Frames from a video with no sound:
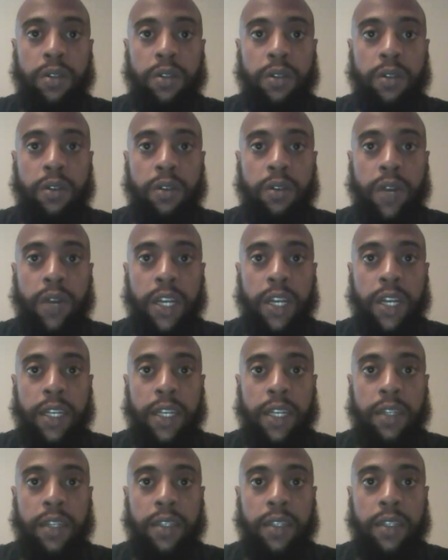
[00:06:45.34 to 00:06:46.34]
All right.
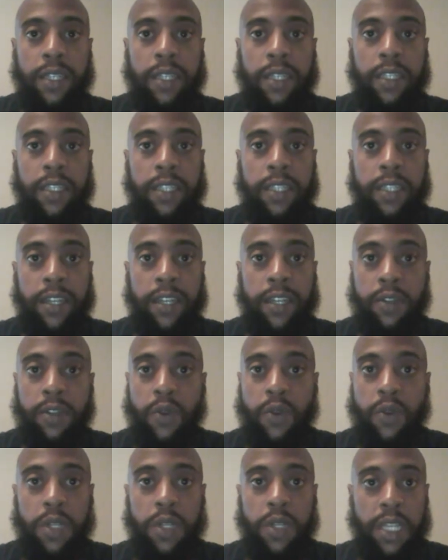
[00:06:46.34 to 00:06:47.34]
Then He said to
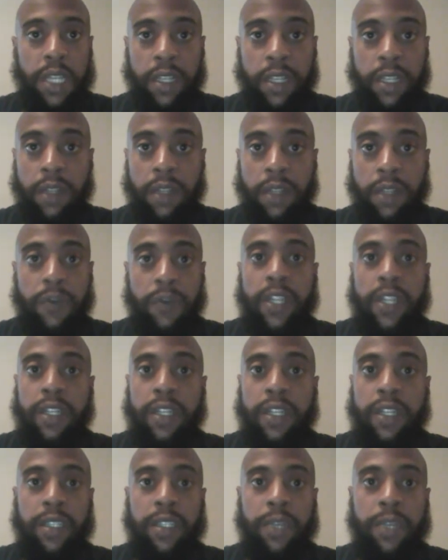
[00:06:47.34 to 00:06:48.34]
do it again in Leviticus.